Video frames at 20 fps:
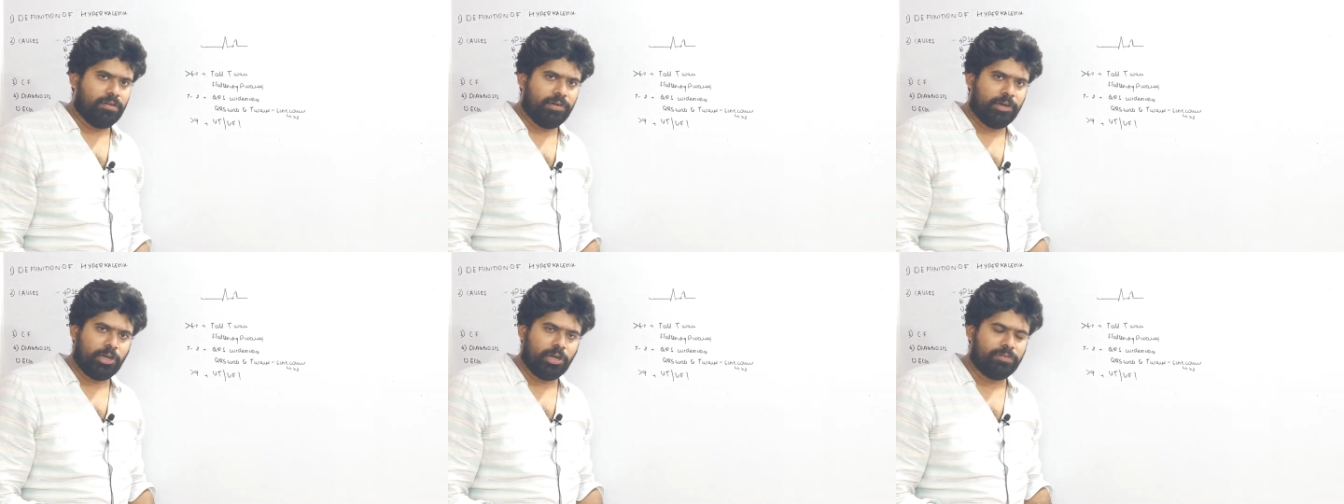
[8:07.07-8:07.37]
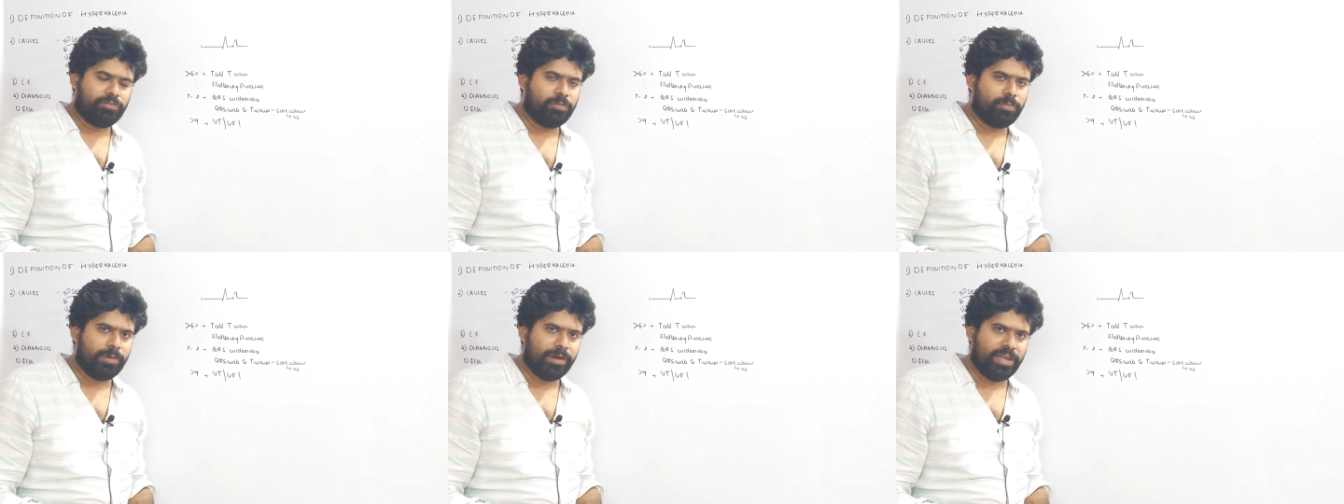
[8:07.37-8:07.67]

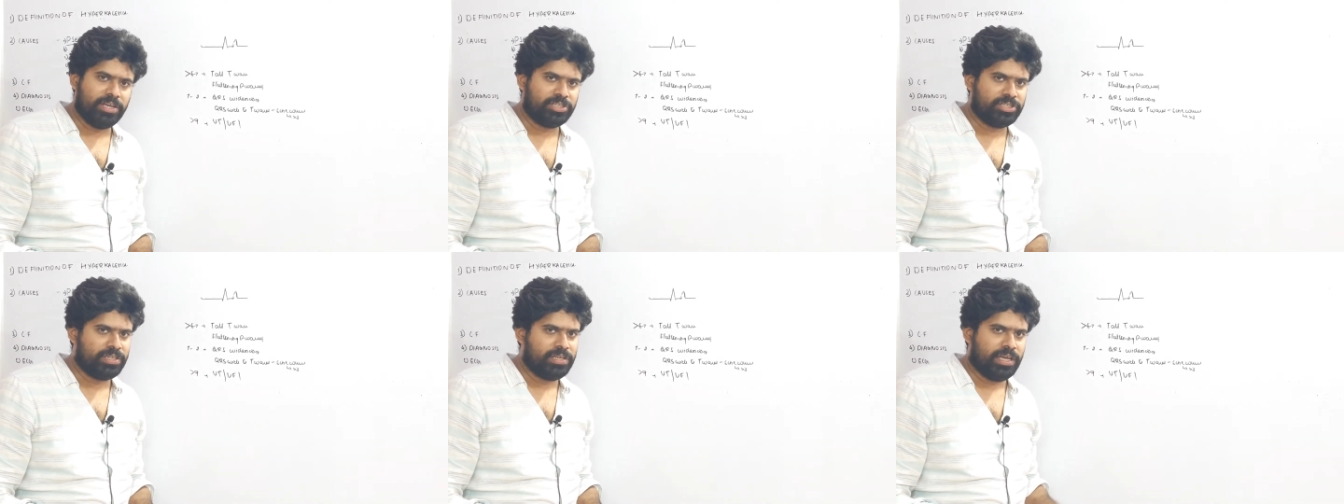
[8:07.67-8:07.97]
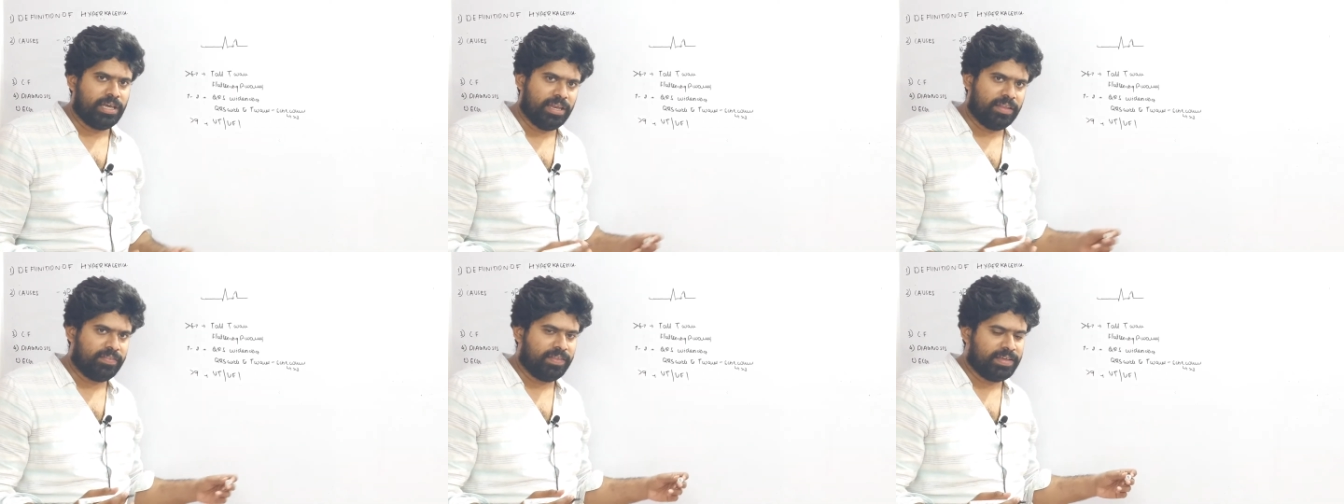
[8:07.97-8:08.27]
ventricular fibrillation.
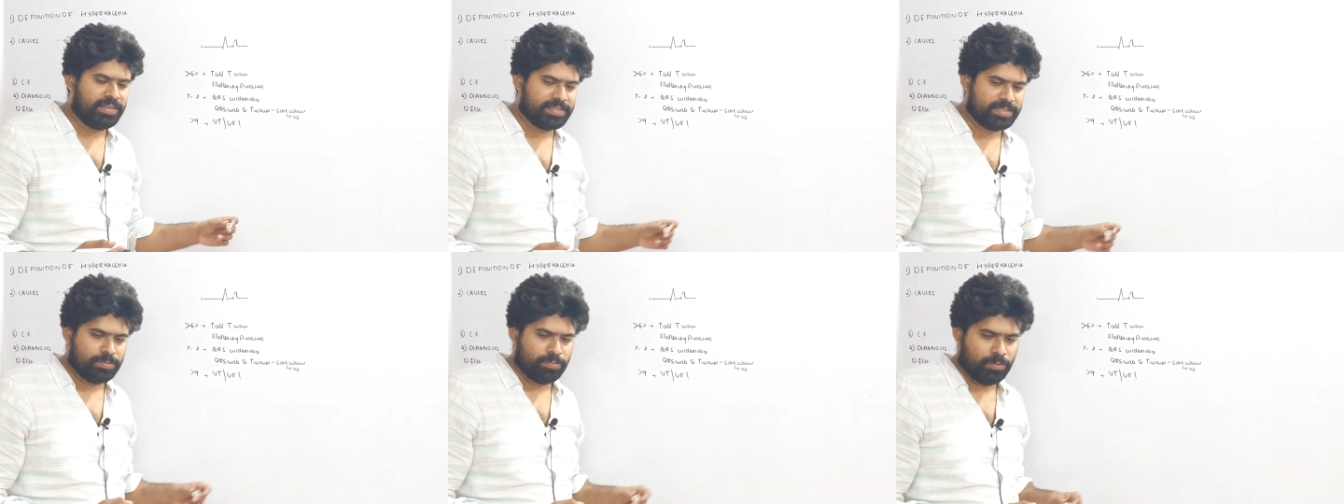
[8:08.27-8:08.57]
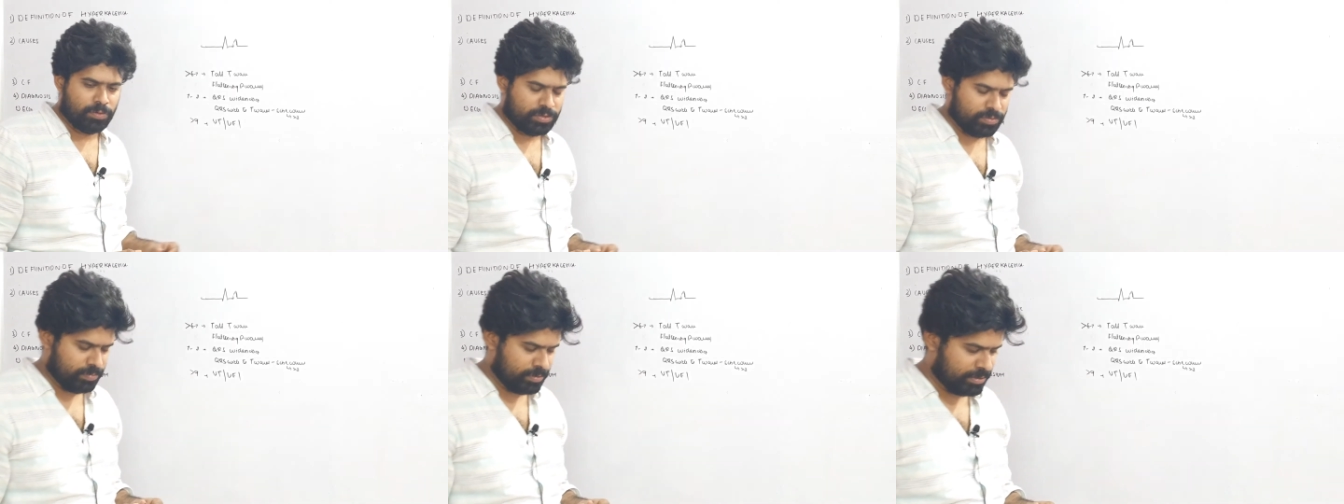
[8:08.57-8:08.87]
Anything is
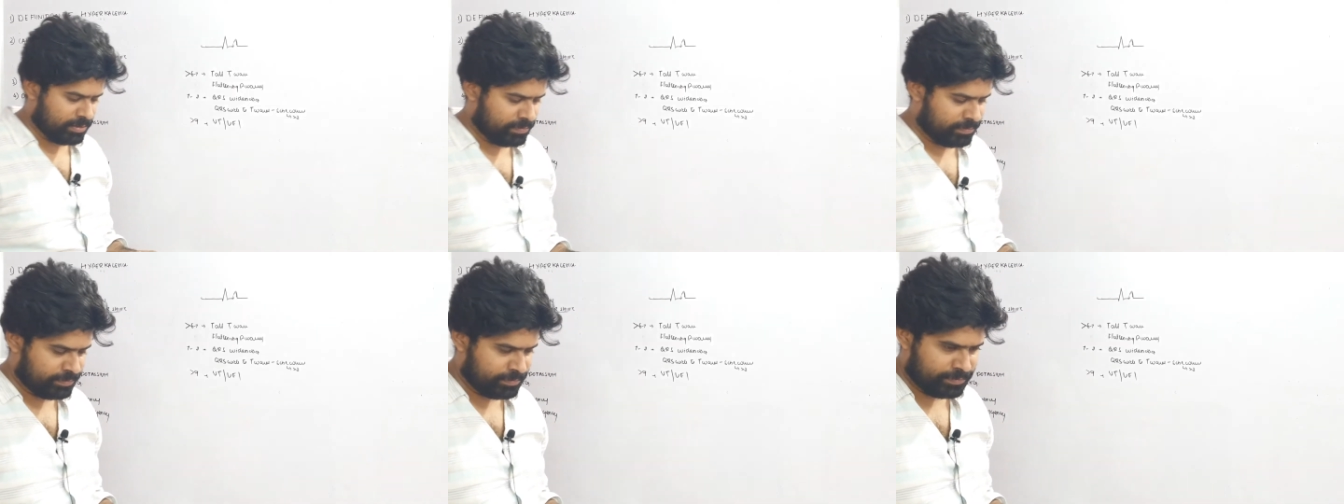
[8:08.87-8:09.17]
possible.